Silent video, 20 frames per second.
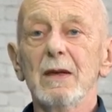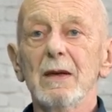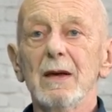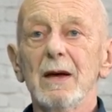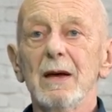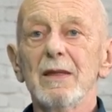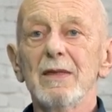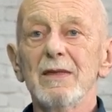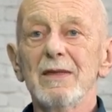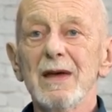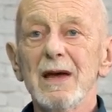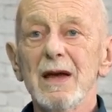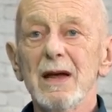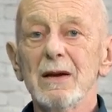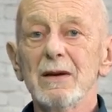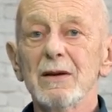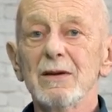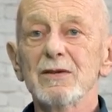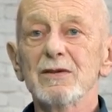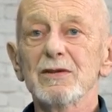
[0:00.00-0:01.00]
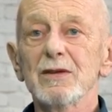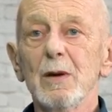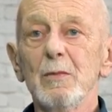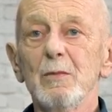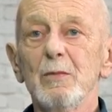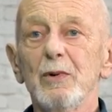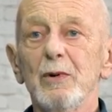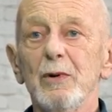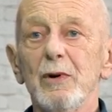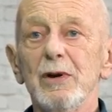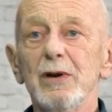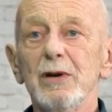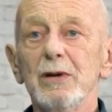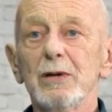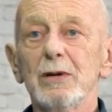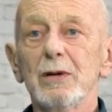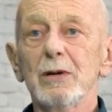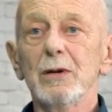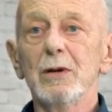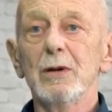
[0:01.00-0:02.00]
And then at some
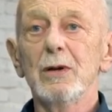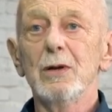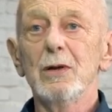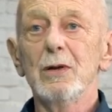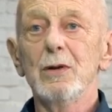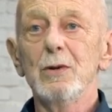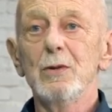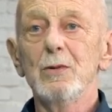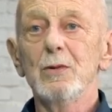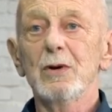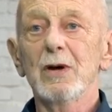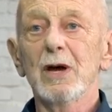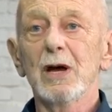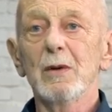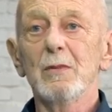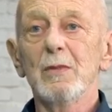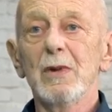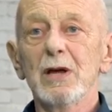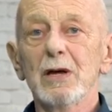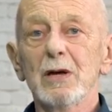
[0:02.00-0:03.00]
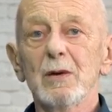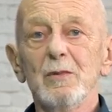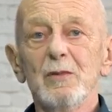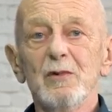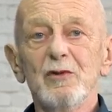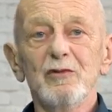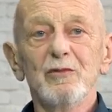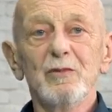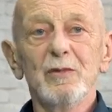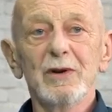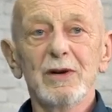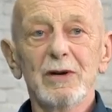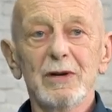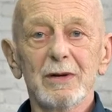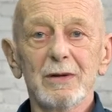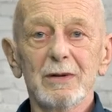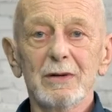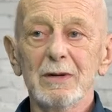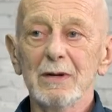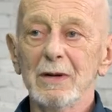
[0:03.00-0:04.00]
point, you can make a movement,
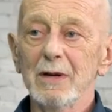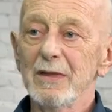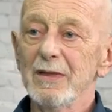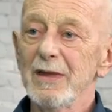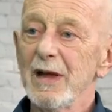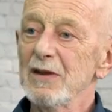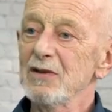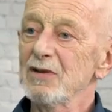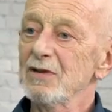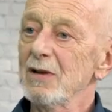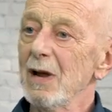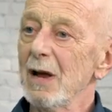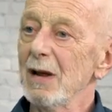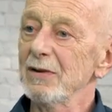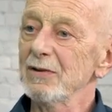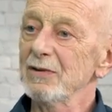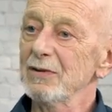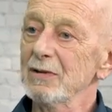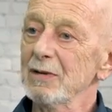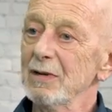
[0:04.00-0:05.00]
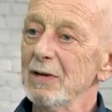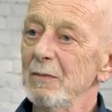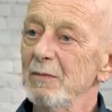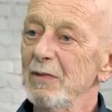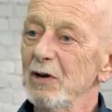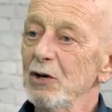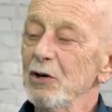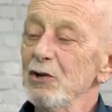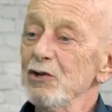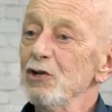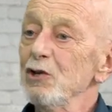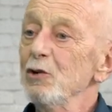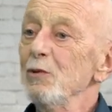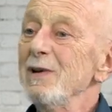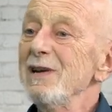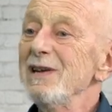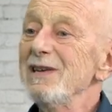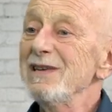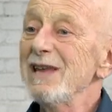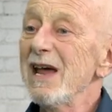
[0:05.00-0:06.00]
and that's dance, because you
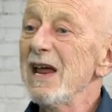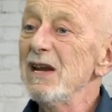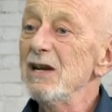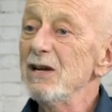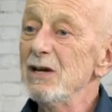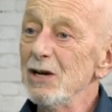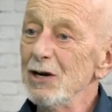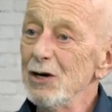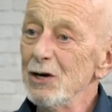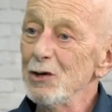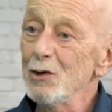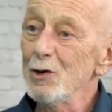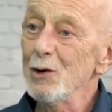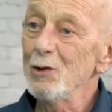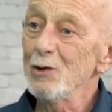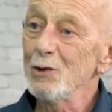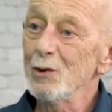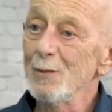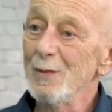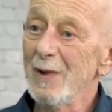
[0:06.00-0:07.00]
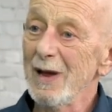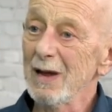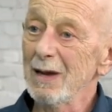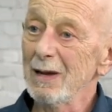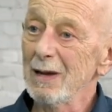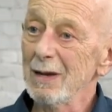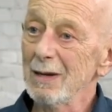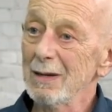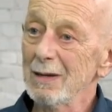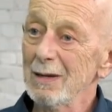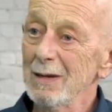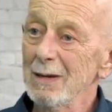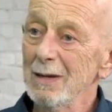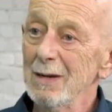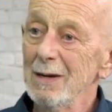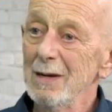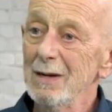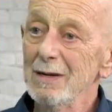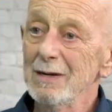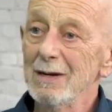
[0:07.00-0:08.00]
intended to make it.
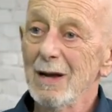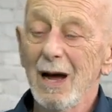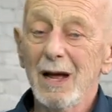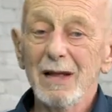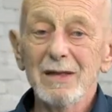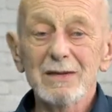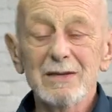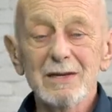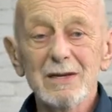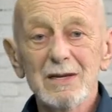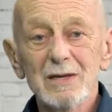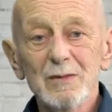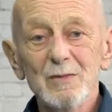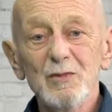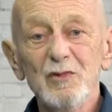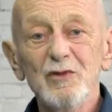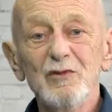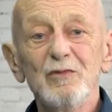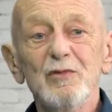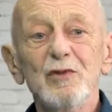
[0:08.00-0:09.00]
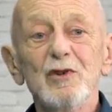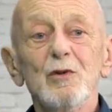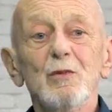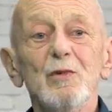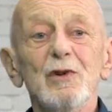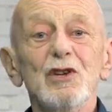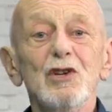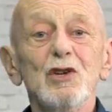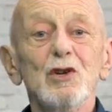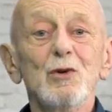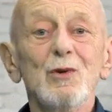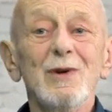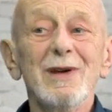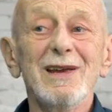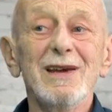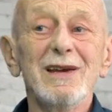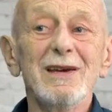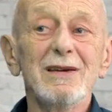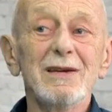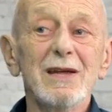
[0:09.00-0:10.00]
Dance is movement which you
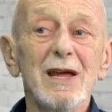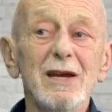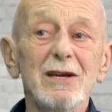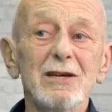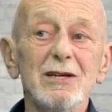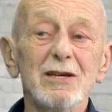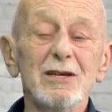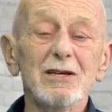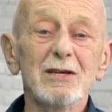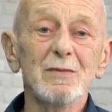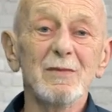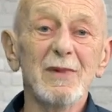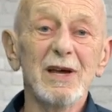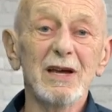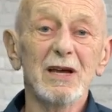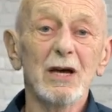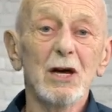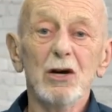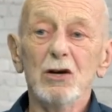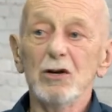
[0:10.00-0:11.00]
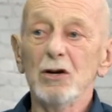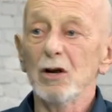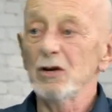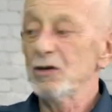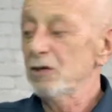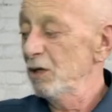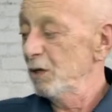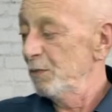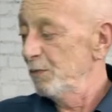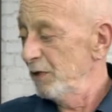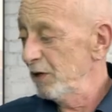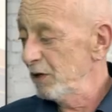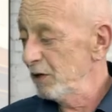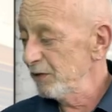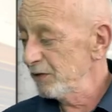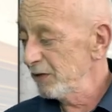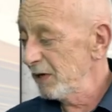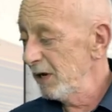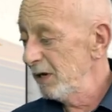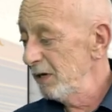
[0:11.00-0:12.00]
intended to make, not just
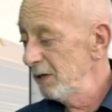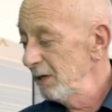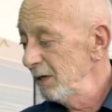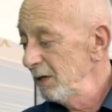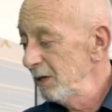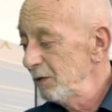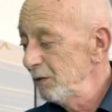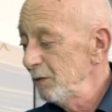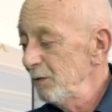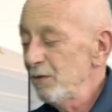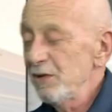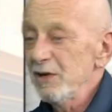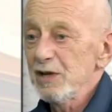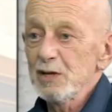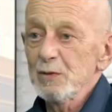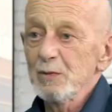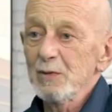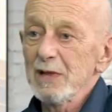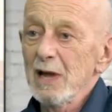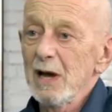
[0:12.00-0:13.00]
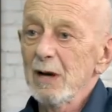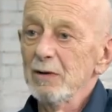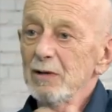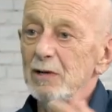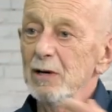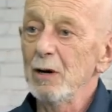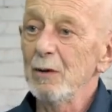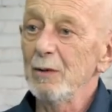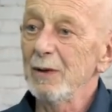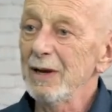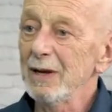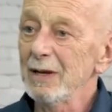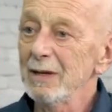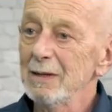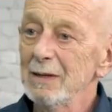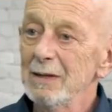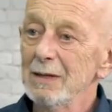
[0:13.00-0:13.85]
because I do this without knowing,